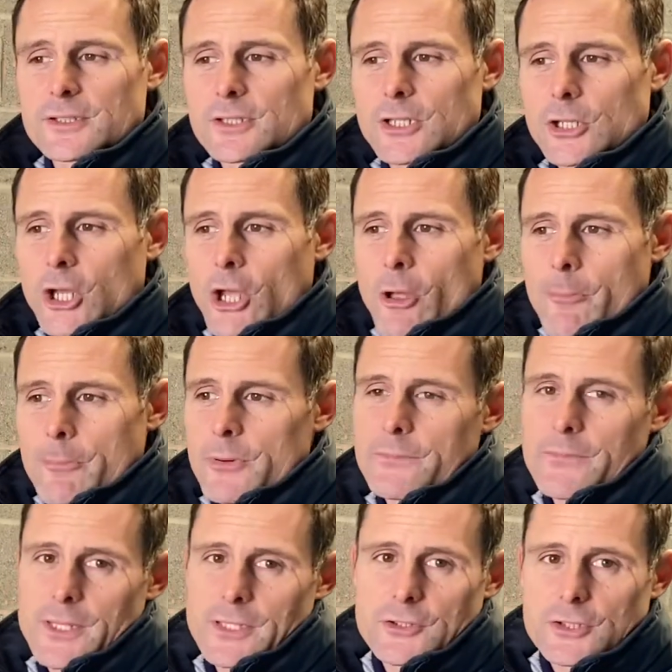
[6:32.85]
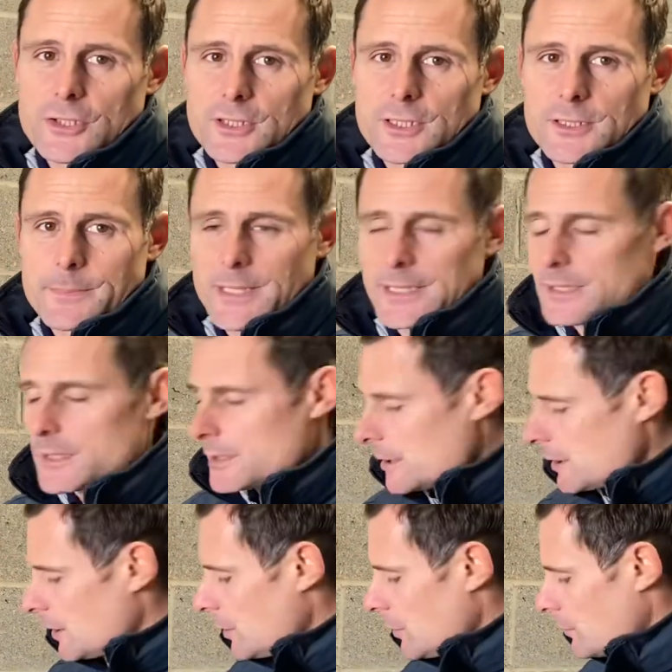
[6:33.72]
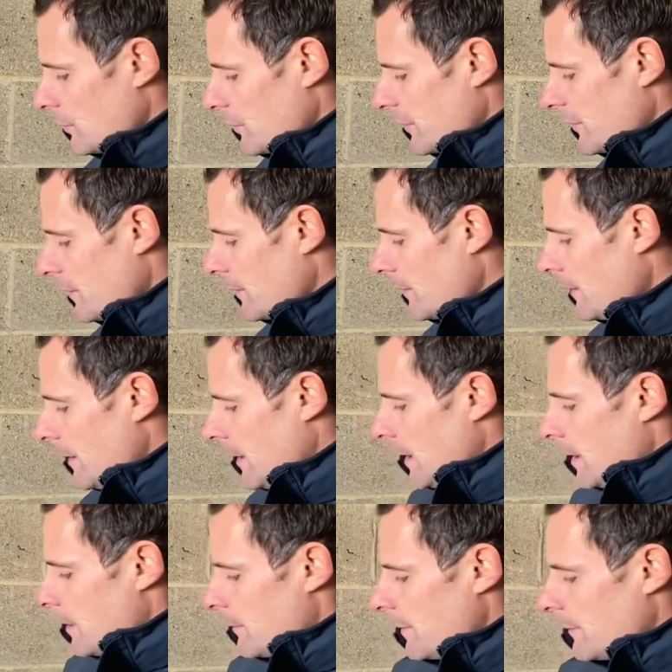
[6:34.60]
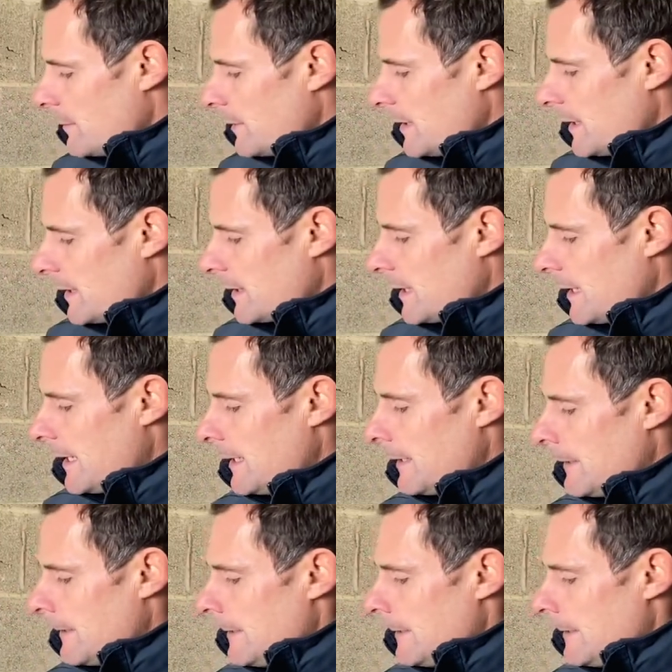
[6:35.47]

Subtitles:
So prevention is better than cure. So we would add that.